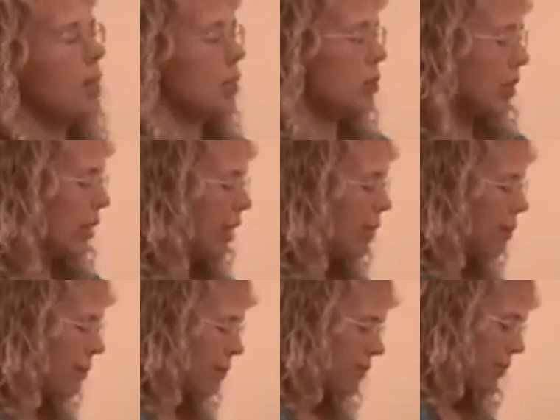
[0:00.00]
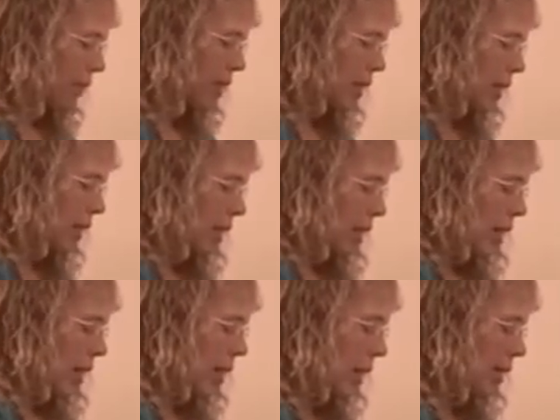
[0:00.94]
Okay?
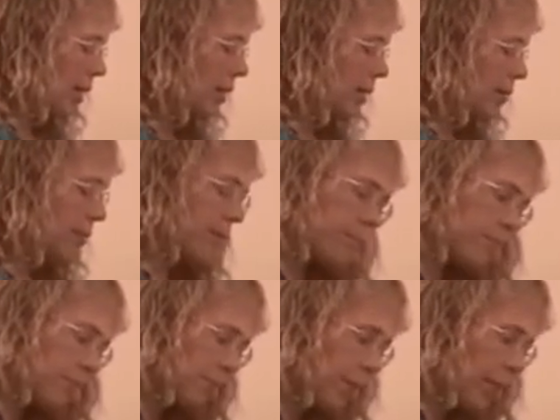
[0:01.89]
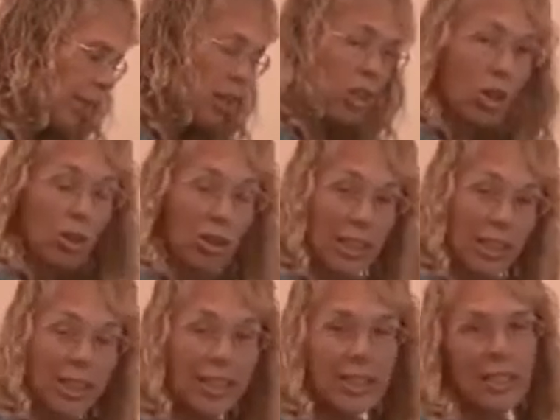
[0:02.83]
And the chords are
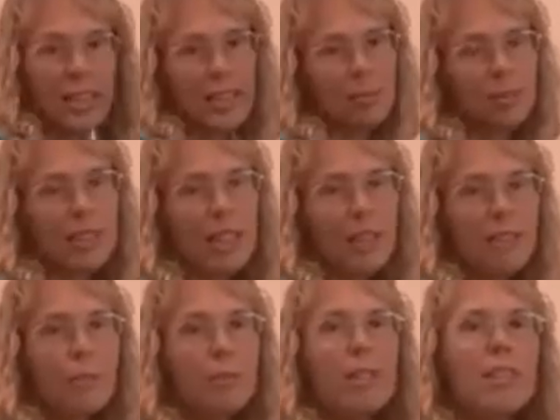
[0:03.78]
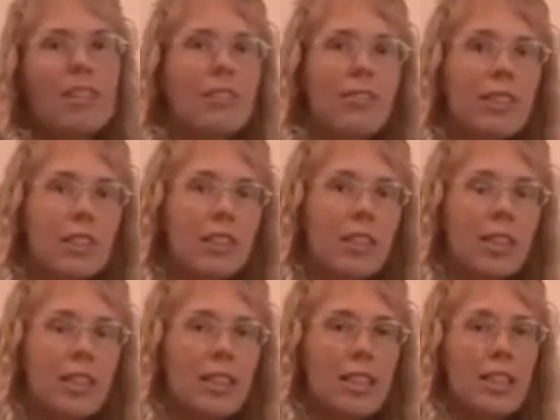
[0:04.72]
easy in themselves, but the difficulty
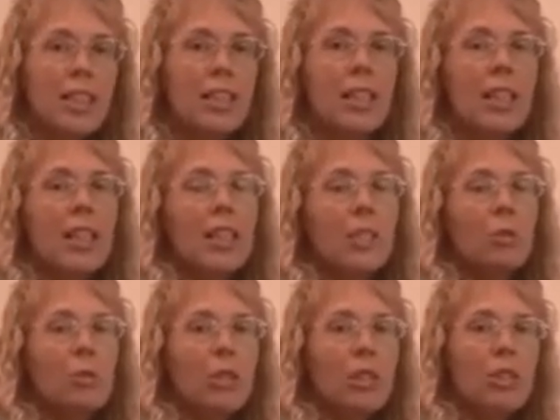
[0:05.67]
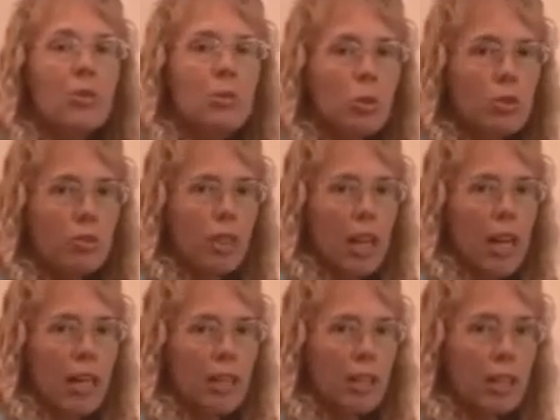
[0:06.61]
is that you would need to move your
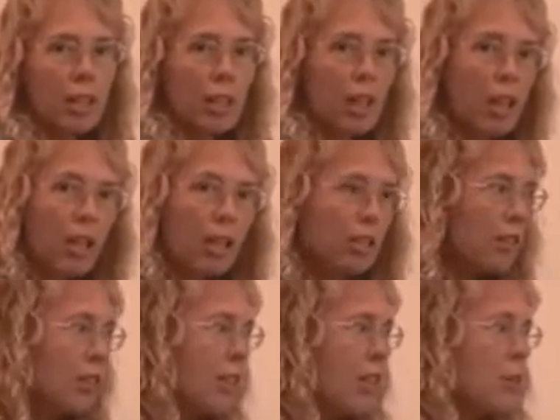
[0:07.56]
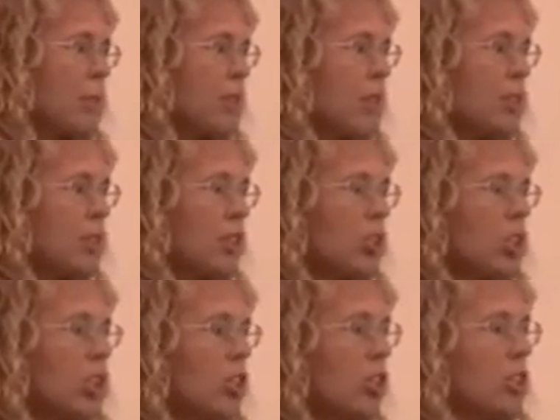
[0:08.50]
hand a lot because it
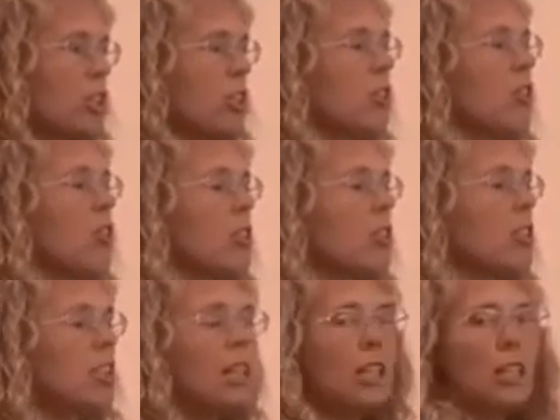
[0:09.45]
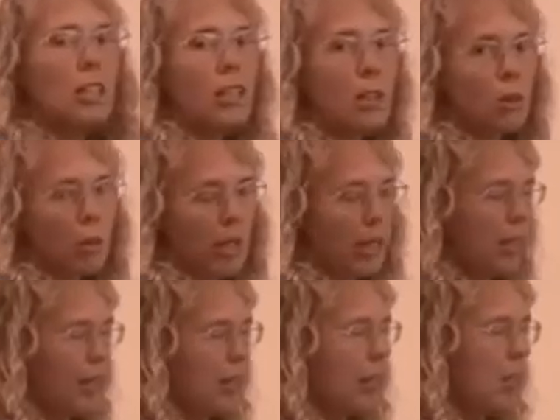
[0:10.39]
changes the chord
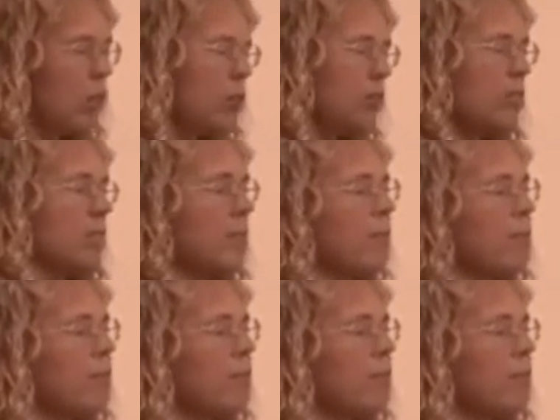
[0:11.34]
quickly and often.